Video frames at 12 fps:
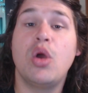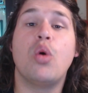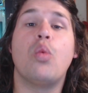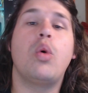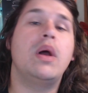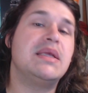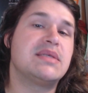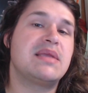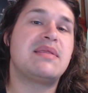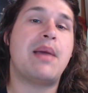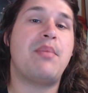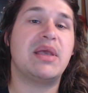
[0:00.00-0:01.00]
What is
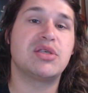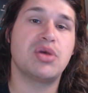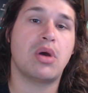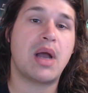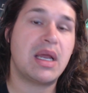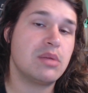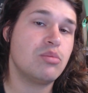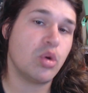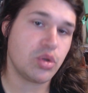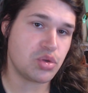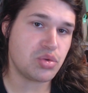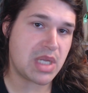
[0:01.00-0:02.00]
it that makes your item
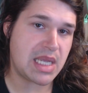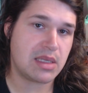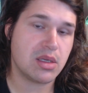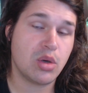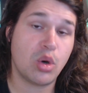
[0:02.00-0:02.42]
more unique?